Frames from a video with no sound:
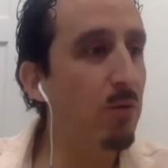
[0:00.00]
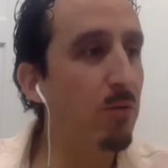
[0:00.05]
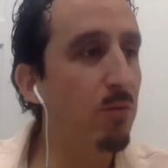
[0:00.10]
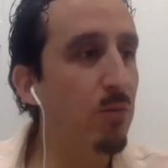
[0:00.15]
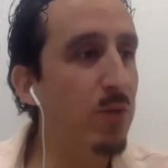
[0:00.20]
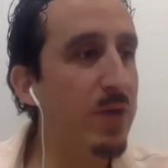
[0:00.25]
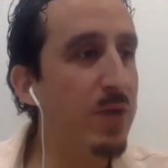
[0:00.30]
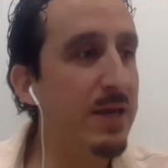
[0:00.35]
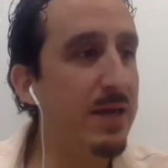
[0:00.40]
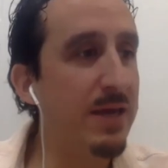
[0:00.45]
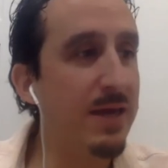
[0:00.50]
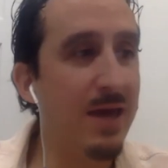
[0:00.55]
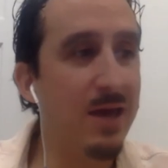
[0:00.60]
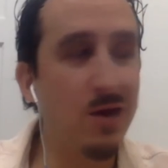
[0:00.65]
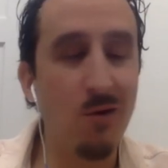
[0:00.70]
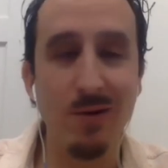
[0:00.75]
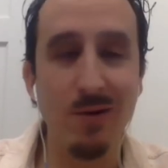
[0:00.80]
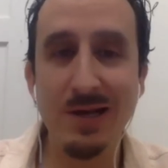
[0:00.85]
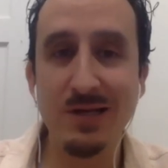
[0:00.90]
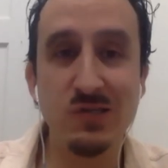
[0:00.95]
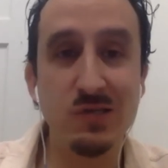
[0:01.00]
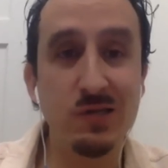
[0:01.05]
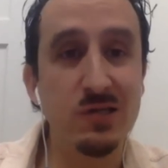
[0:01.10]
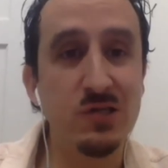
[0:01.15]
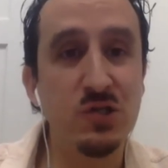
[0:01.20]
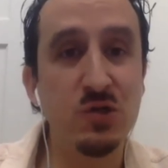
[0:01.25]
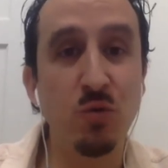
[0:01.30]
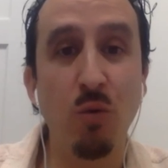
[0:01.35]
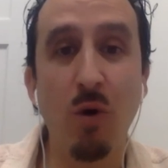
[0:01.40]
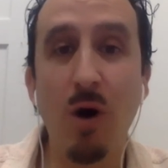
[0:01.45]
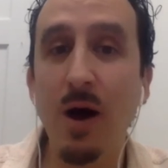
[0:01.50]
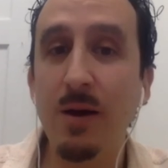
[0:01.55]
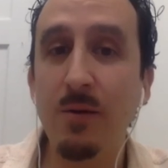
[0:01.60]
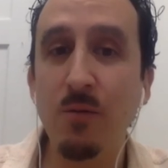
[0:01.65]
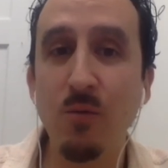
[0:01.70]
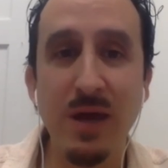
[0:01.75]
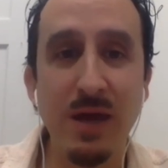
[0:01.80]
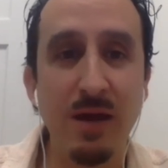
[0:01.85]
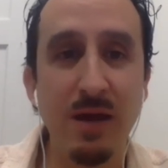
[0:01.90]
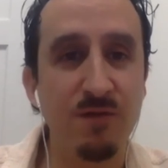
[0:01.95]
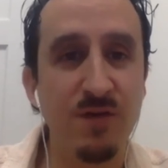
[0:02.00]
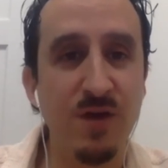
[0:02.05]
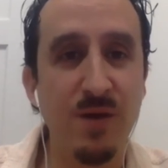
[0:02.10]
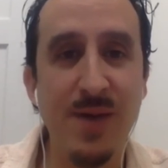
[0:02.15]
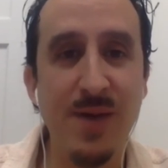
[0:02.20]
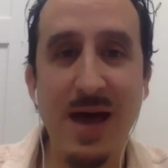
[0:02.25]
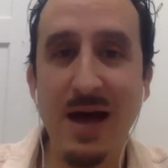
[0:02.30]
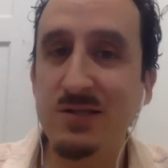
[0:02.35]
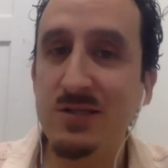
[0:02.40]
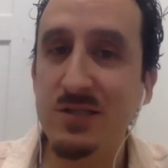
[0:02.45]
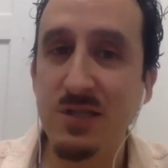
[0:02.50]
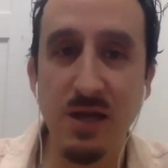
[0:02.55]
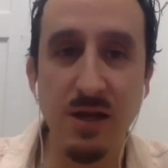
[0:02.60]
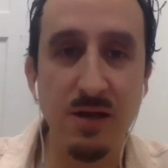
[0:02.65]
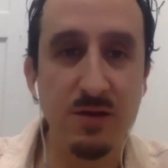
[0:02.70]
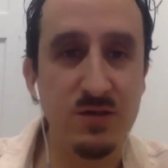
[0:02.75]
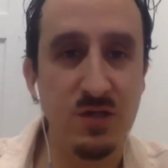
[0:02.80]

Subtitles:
we can get going as soon as you want. We have capacity.